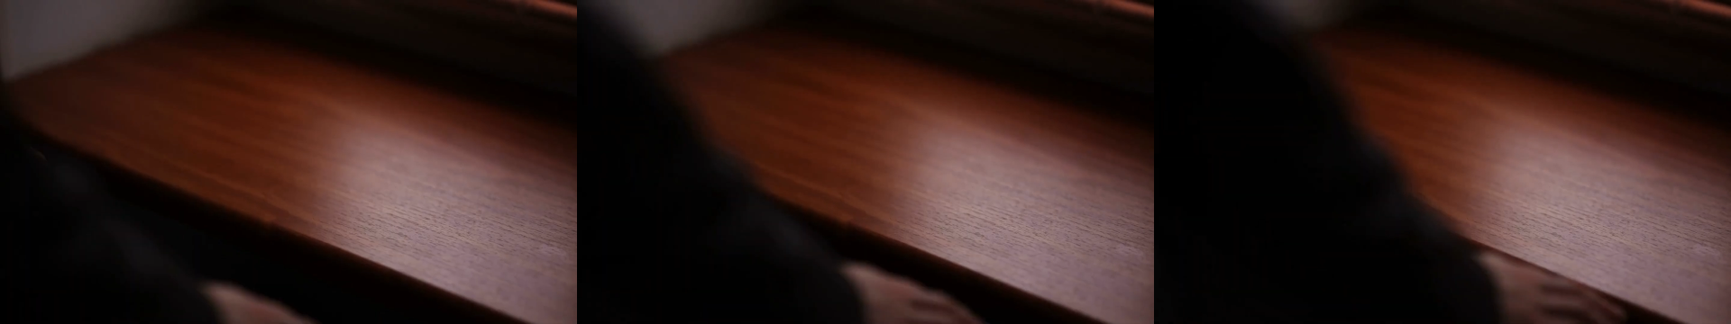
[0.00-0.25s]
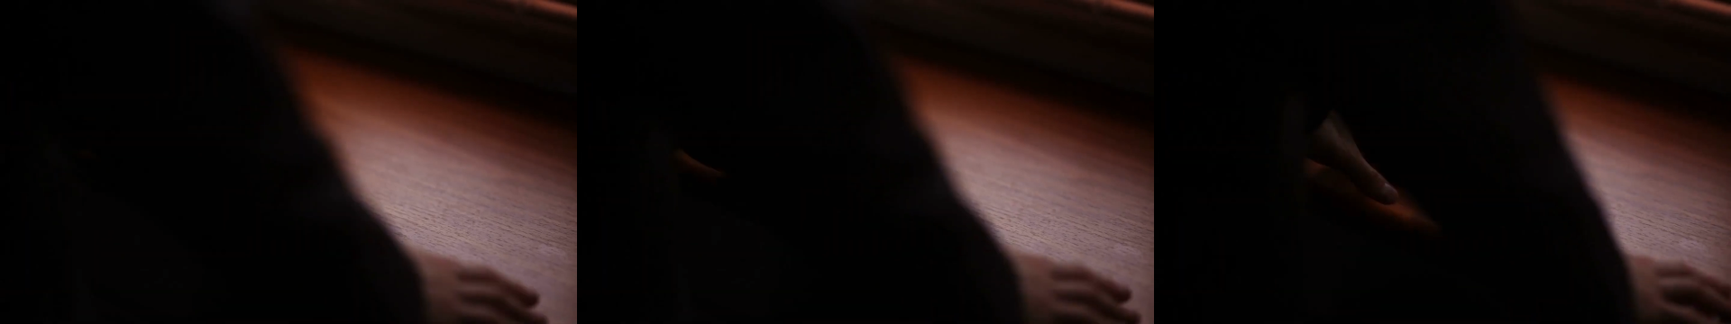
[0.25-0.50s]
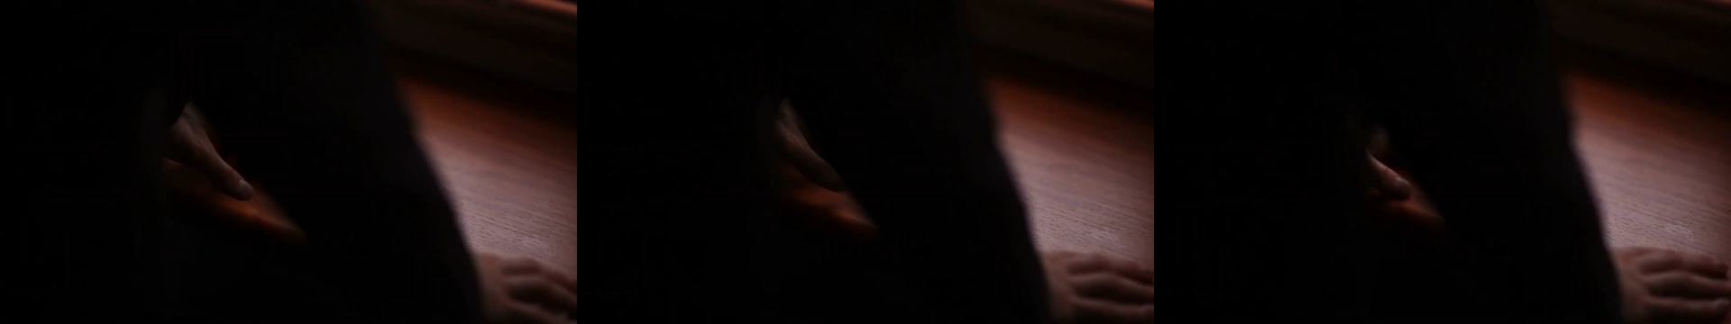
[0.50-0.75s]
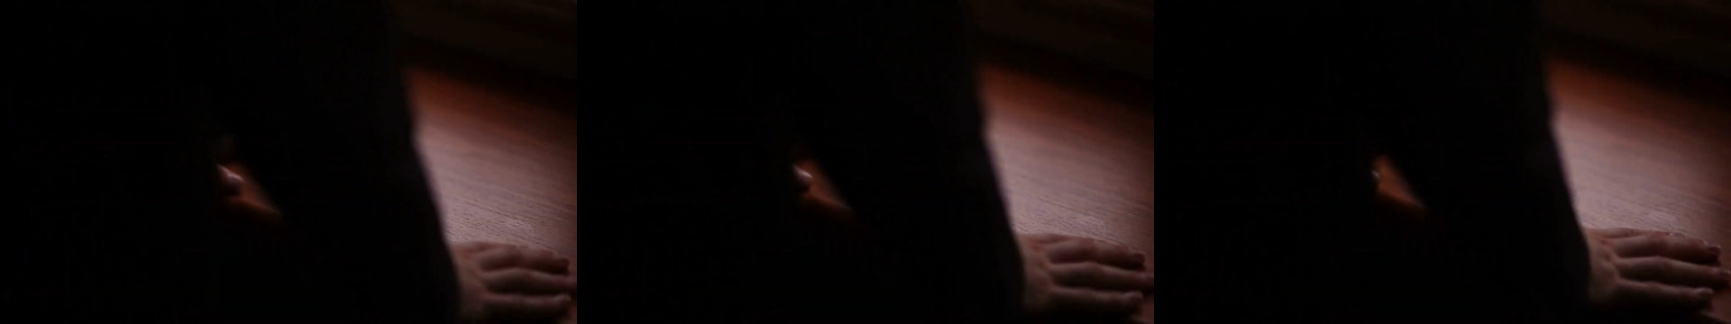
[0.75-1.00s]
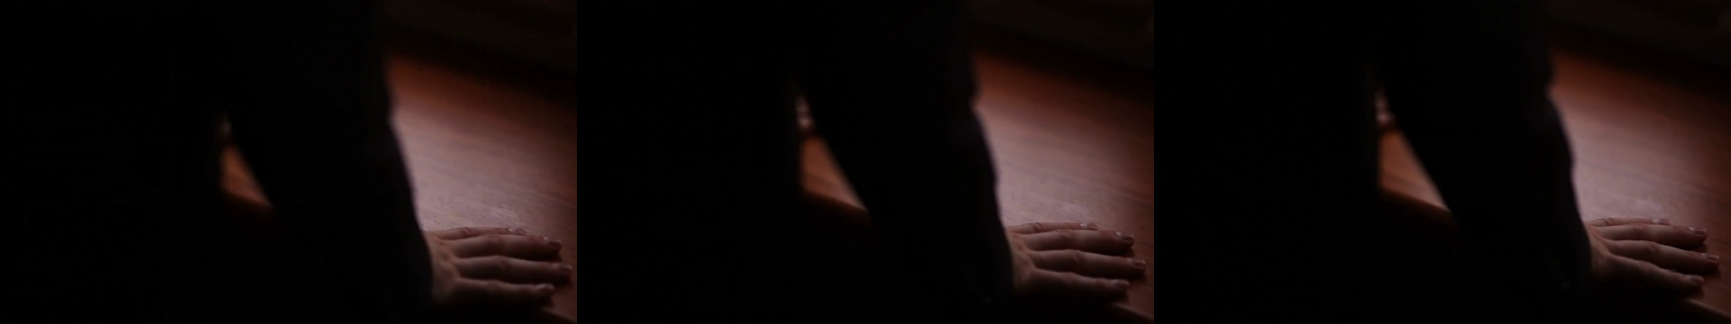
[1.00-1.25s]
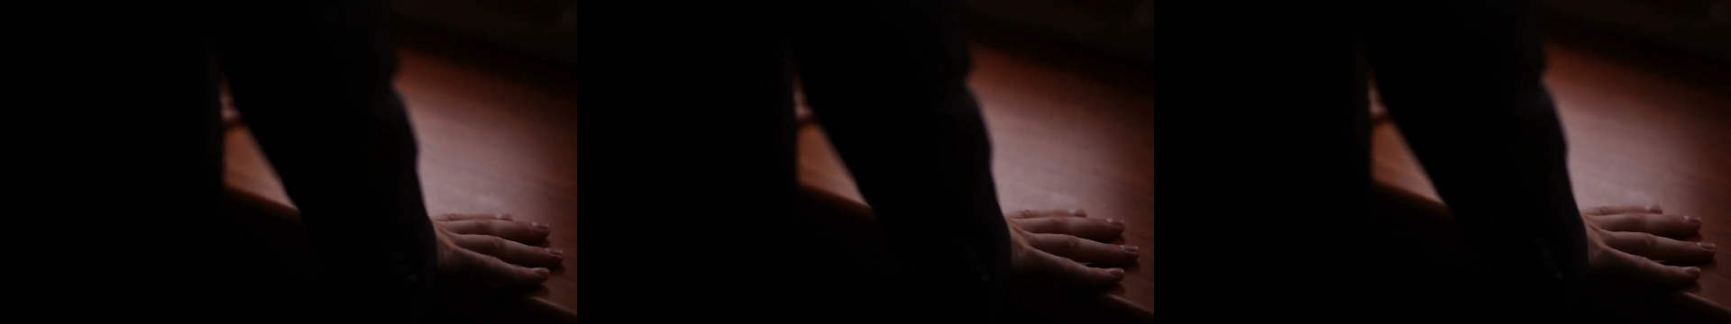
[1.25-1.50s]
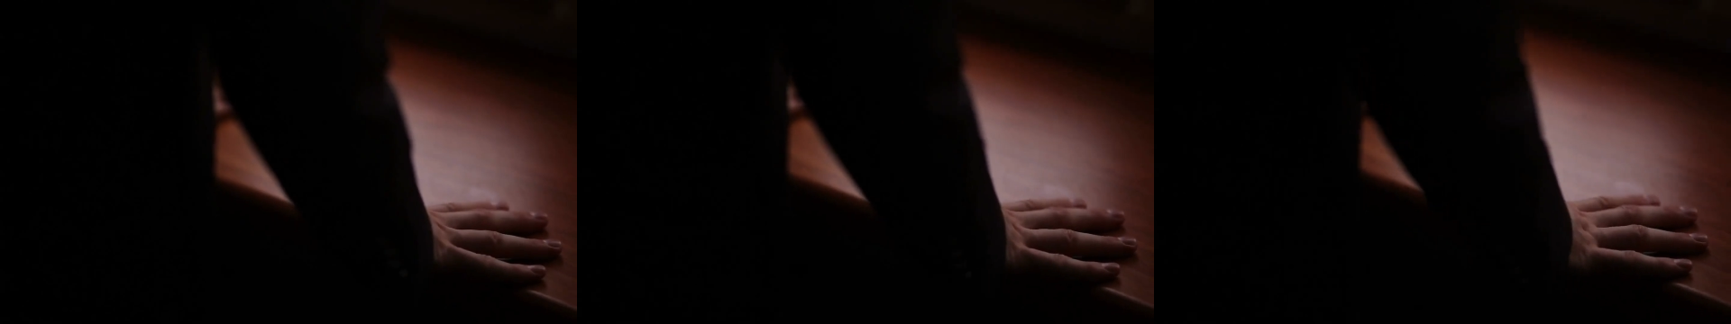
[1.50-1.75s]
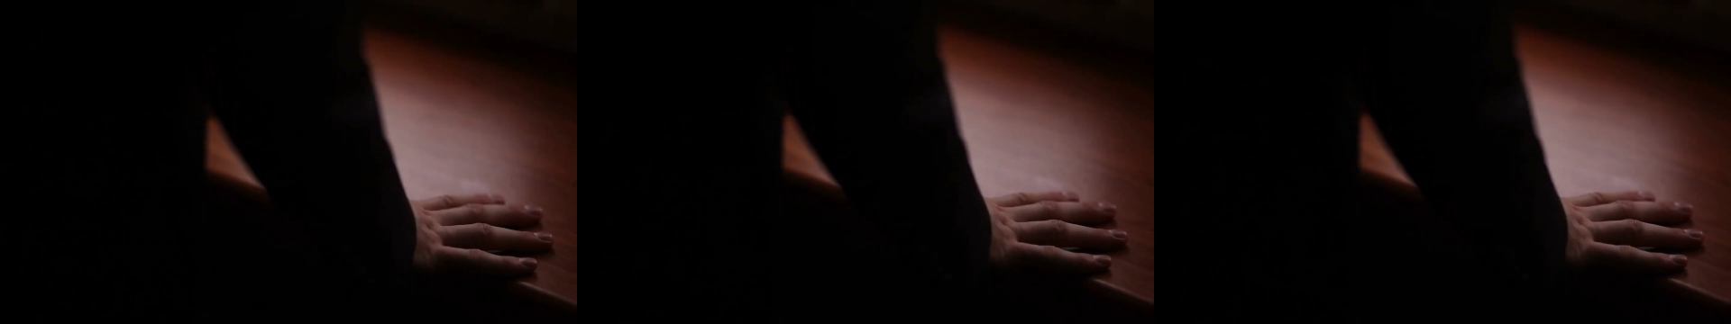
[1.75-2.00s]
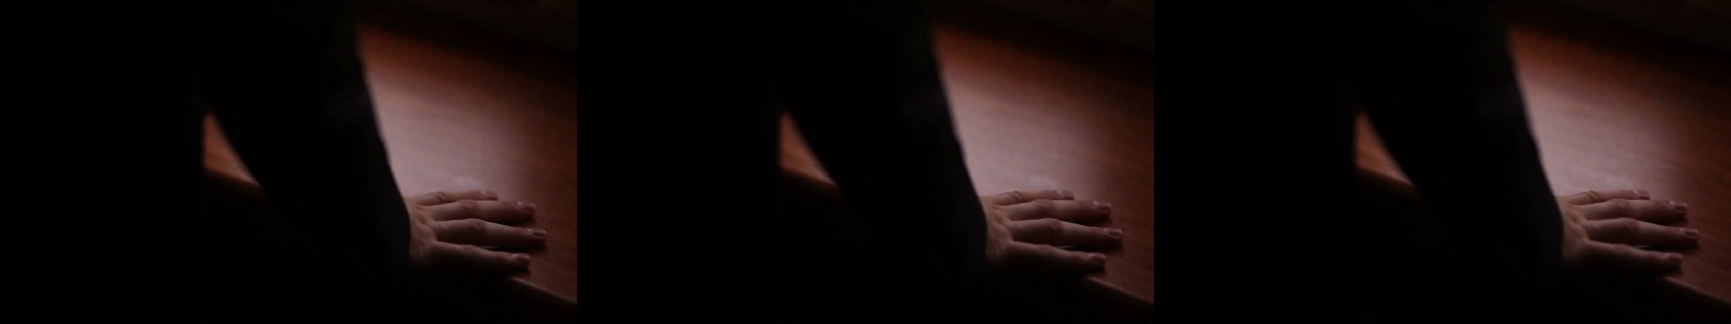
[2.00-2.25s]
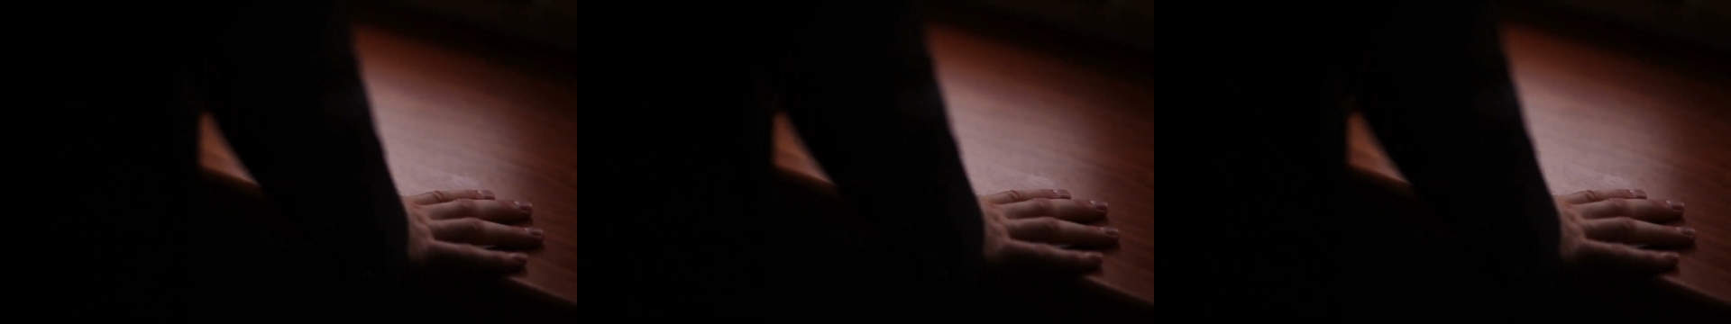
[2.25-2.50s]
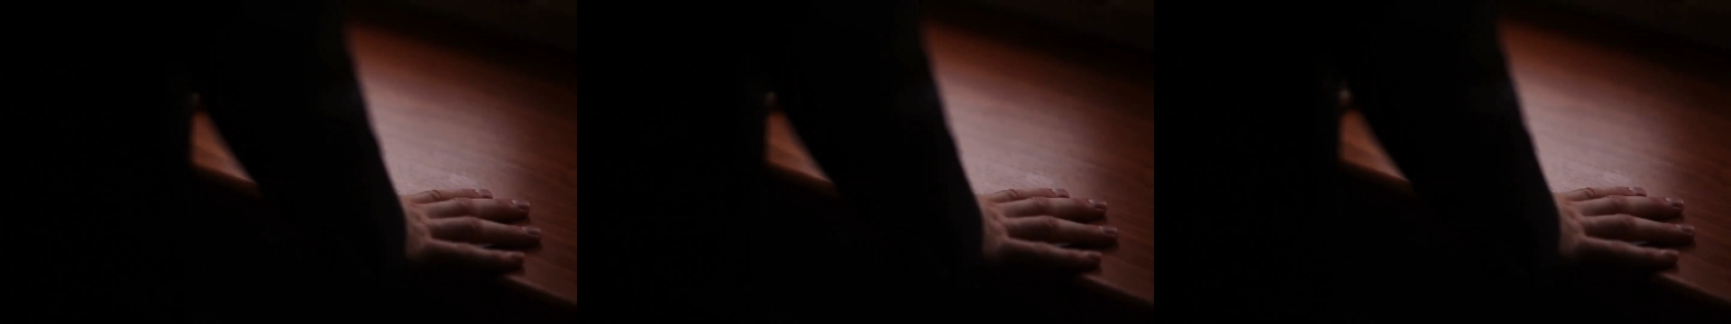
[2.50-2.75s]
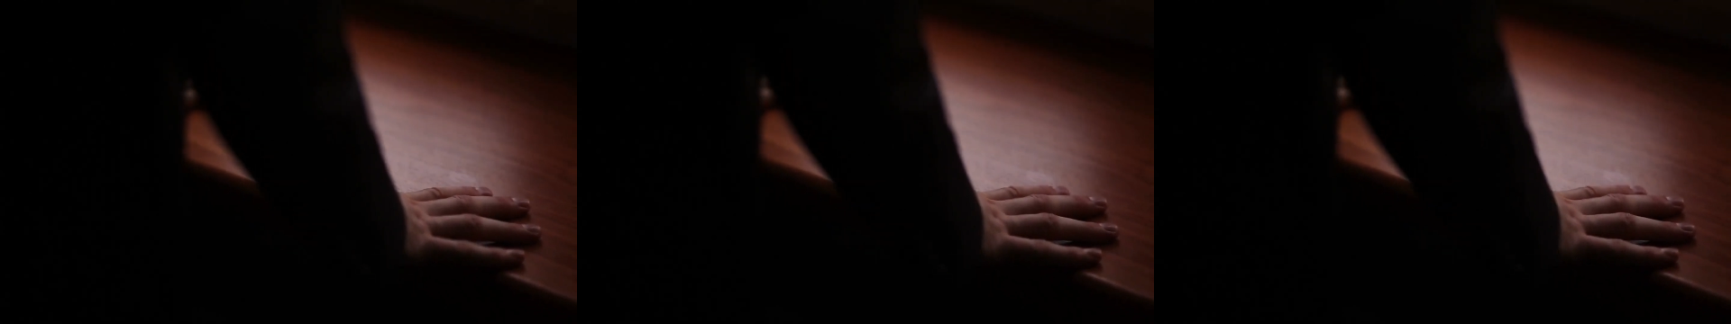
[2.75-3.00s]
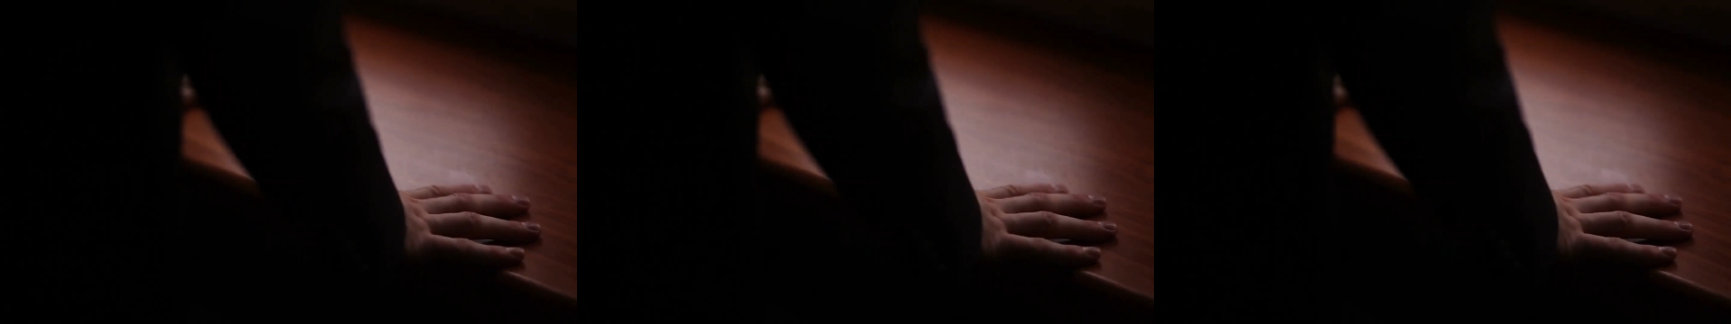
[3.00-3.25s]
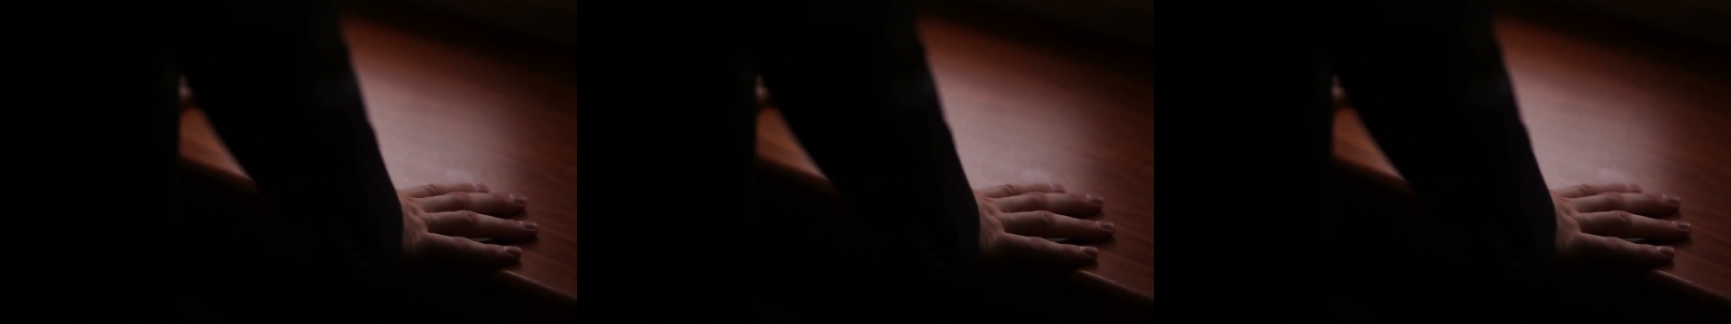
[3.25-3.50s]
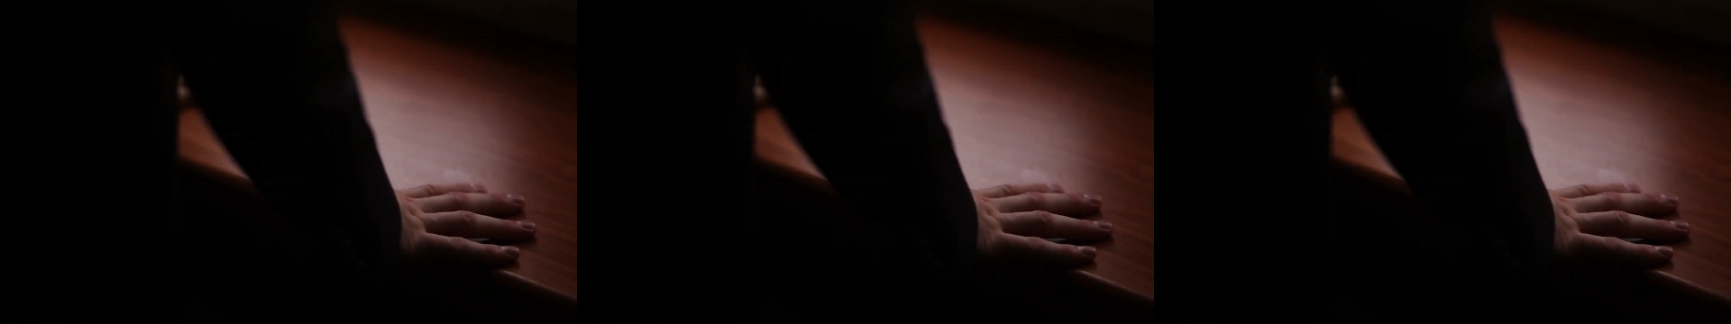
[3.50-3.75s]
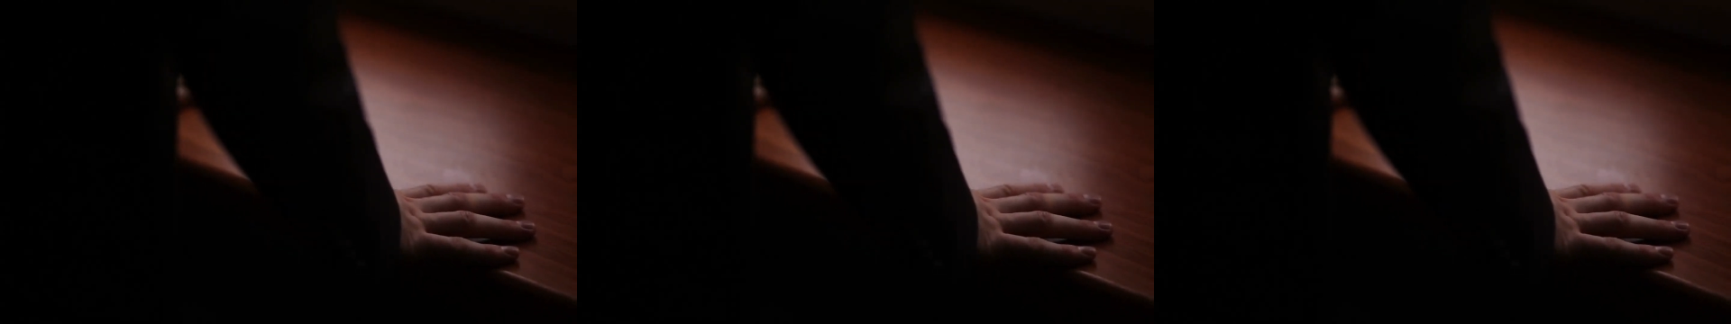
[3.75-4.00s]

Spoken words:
Nobody's mouth can be seen.